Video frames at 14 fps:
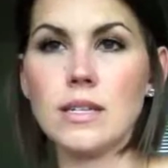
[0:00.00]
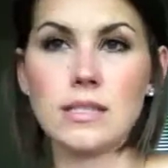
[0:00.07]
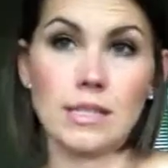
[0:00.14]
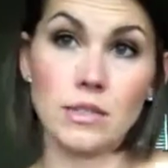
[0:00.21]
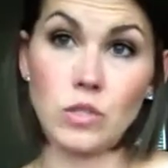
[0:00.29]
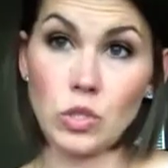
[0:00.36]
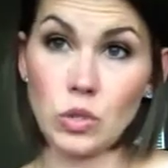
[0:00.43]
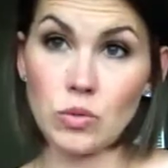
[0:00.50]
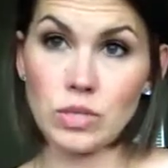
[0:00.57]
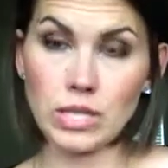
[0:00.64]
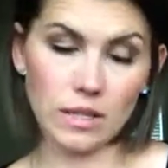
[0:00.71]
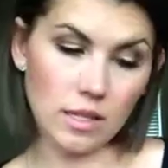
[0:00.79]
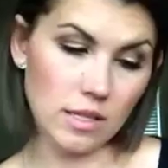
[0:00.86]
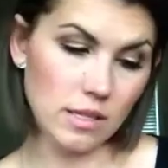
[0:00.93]
since
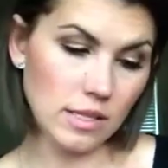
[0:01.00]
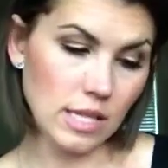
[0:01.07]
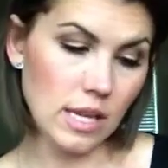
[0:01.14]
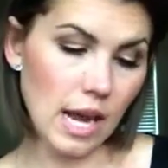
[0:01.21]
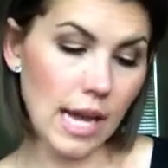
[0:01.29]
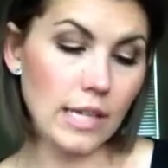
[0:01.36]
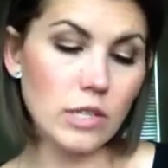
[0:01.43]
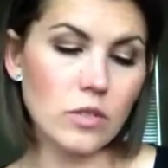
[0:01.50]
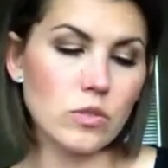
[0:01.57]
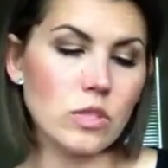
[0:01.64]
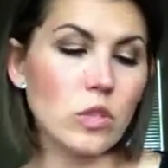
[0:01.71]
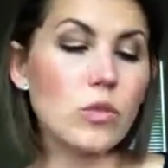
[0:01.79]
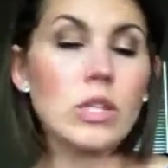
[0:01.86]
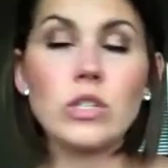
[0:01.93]
using these,
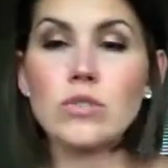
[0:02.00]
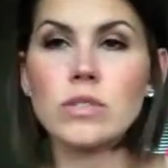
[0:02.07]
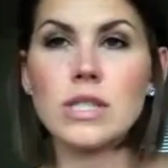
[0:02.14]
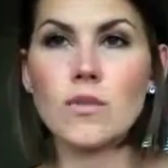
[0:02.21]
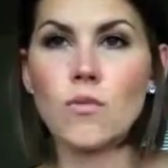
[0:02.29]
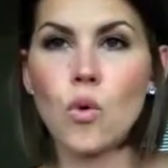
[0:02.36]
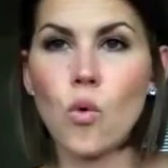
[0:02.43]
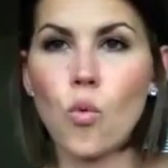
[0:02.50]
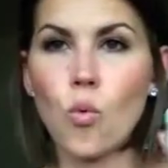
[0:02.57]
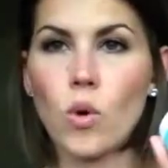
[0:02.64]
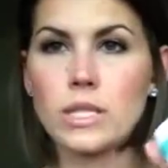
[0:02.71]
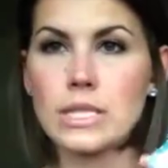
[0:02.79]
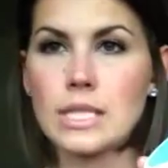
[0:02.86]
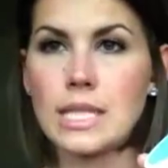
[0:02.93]
you can use them
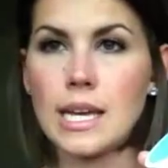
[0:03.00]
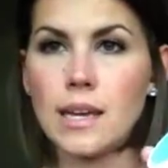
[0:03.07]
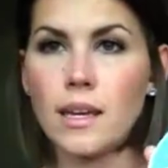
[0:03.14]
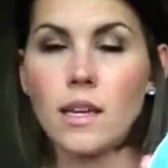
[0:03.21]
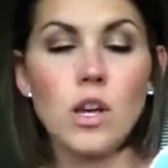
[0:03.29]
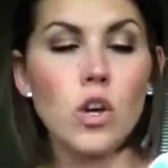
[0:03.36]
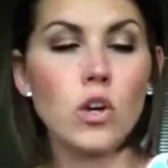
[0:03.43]
once a day